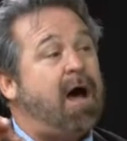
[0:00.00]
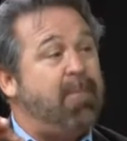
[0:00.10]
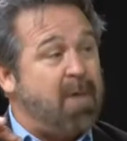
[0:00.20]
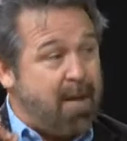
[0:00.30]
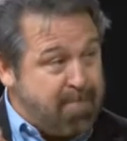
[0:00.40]

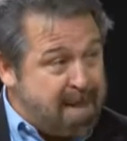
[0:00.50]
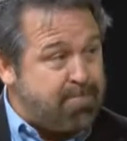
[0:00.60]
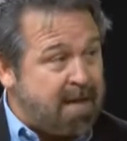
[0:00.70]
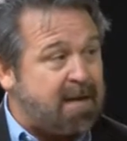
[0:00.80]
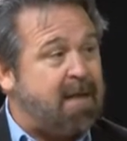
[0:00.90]
an
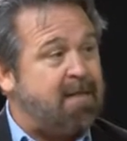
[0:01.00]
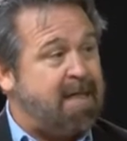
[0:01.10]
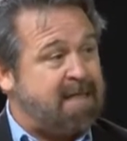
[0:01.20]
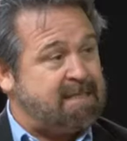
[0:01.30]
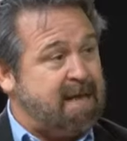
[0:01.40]
amendment
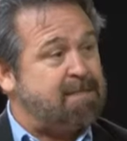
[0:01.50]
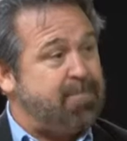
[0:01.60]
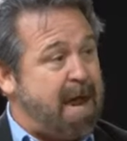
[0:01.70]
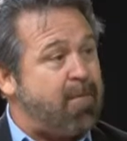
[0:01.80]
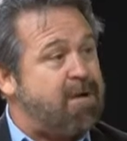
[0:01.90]
that says
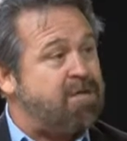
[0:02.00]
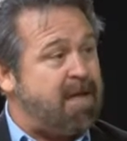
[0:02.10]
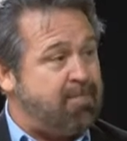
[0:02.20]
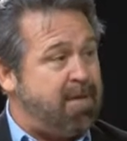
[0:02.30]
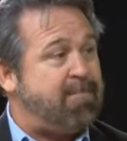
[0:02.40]
marriage
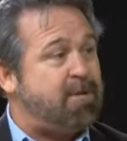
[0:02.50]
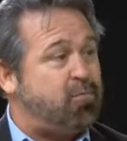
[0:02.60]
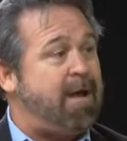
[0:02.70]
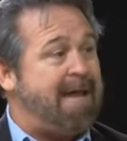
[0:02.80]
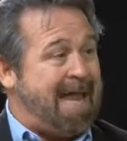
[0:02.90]
can be
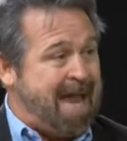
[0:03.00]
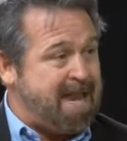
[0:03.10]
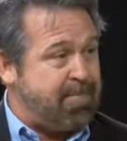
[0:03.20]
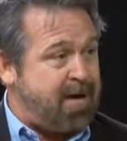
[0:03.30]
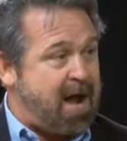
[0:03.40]
between
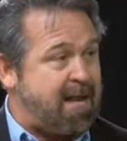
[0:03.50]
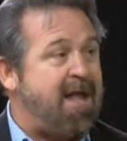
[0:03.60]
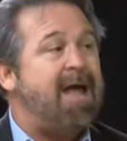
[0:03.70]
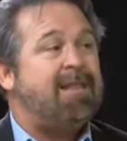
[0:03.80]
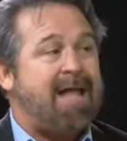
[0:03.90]

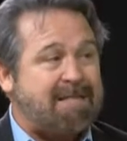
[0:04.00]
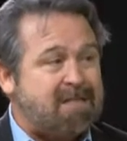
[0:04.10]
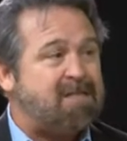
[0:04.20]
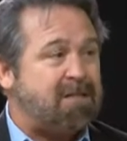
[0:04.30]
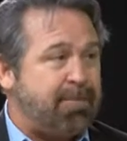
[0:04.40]
anybody,
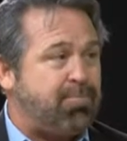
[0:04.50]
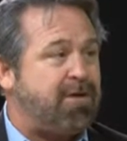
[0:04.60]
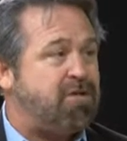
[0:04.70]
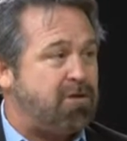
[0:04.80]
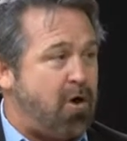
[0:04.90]
that's a
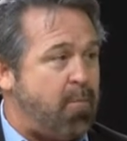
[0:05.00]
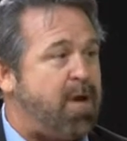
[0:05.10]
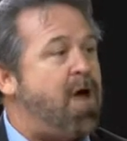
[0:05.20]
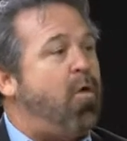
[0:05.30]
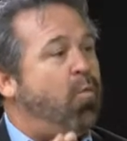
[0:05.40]
slippery
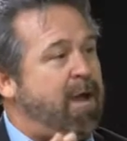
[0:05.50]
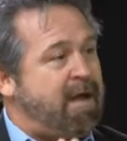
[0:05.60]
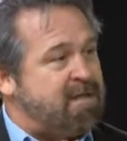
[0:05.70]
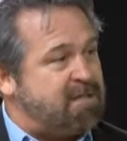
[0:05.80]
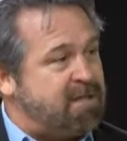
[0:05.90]
slope. We
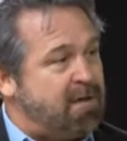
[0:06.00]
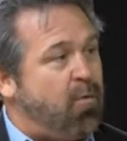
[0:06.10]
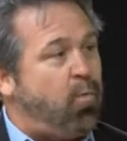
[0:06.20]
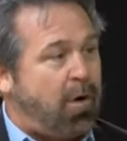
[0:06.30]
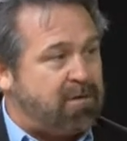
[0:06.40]
can
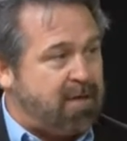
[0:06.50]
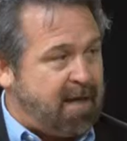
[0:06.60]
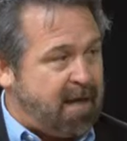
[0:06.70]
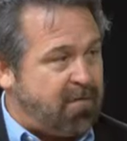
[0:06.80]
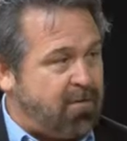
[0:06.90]
still work
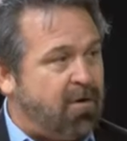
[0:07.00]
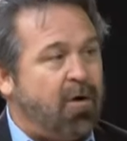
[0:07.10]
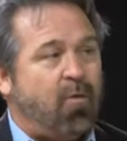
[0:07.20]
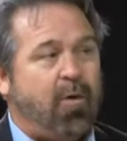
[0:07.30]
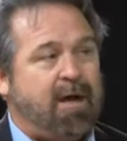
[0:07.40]
together,
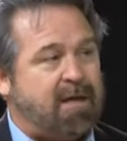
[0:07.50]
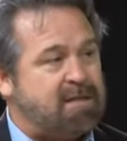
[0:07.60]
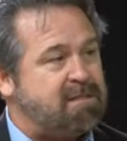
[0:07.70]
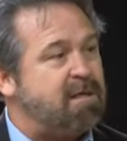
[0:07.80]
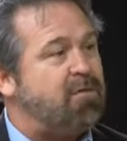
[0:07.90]
we
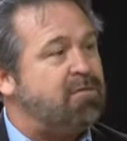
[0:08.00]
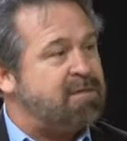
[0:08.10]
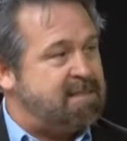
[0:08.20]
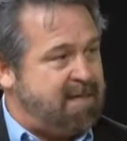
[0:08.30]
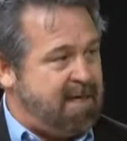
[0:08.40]
can
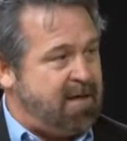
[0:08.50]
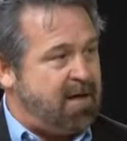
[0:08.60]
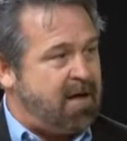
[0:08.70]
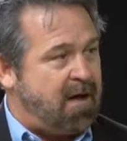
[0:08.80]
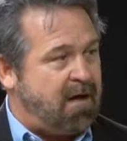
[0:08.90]
still
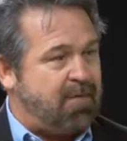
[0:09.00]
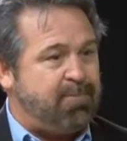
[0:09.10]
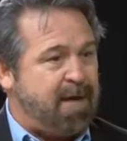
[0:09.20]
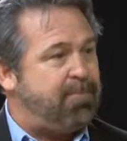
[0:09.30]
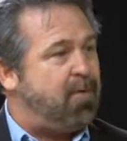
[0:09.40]
see
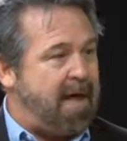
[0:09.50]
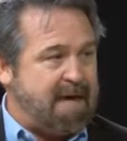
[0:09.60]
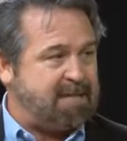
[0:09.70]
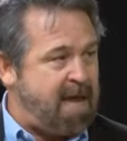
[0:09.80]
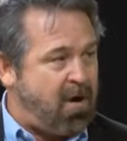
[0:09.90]
people
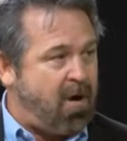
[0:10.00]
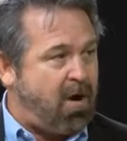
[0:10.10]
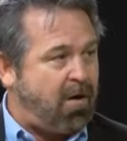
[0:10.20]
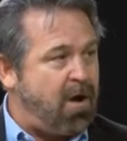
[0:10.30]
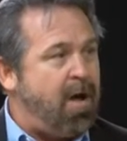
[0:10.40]
as they
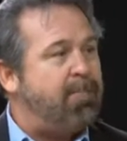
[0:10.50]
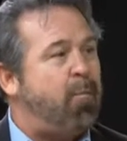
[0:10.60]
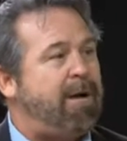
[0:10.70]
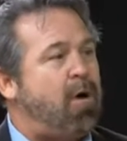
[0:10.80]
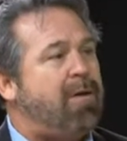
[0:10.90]
are,
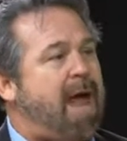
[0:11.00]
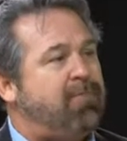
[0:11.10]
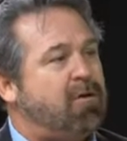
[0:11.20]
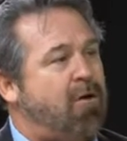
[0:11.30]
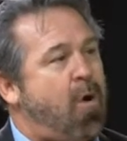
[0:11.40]
but we don't
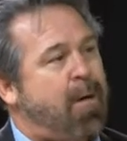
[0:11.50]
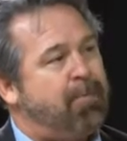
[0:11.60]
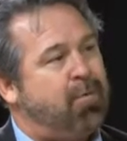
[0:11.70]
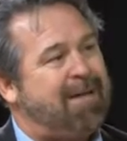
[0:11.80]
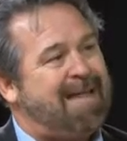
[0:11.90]
have to go
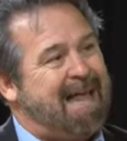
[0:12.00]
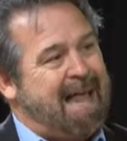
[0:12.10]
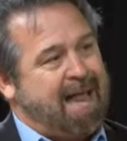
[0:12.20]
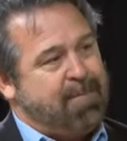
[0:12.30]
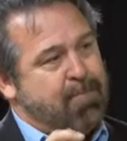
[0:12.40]
and put
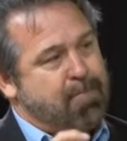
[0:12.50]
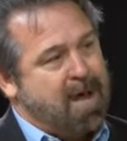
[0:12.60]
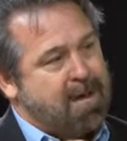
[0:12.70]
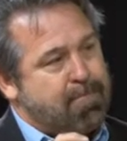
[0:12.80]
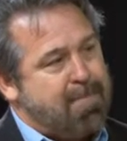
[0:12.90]
an
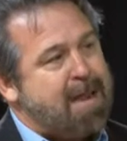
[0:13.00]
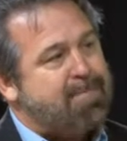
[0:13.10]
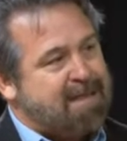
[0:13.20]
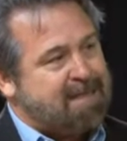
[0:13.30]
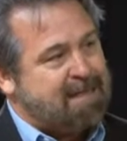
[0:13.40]

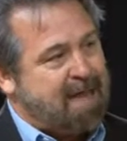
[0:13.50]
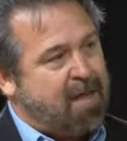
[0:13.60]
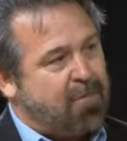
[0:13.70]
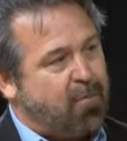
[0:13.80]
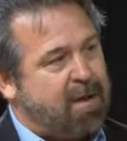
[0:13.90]
amendment
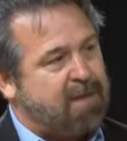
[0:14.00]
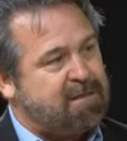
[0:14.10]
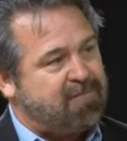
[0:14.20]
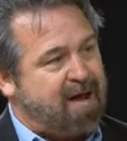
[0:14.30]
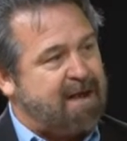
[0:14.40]
together when
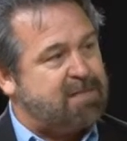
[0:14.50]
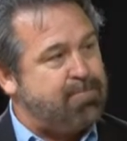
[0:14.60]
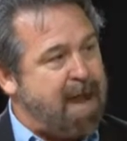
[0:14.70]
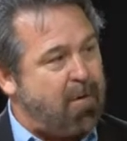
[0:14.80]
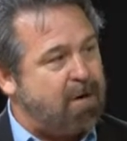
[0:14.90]
it defines
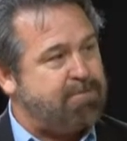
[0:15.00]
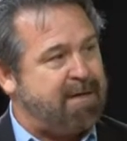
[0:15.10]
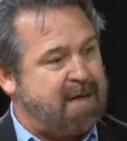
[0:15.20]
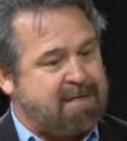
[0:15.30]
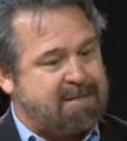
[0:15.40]
marriage,
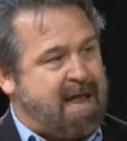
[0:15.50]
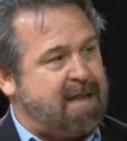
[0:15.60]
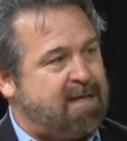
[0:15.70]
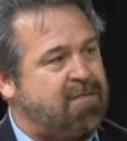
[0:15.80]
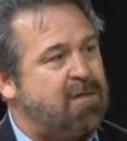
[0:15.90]
because
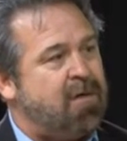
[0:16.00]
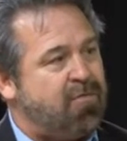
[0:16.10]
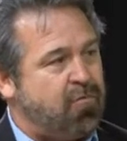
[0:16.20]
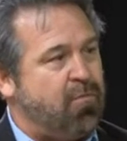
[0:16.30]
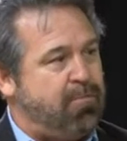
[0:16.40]
that is
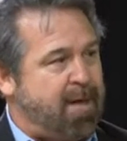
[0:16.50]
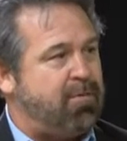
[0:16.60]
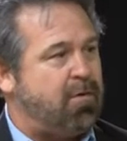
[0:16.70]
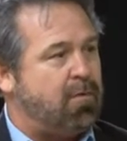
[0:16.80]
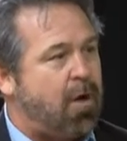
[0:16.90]
through biblical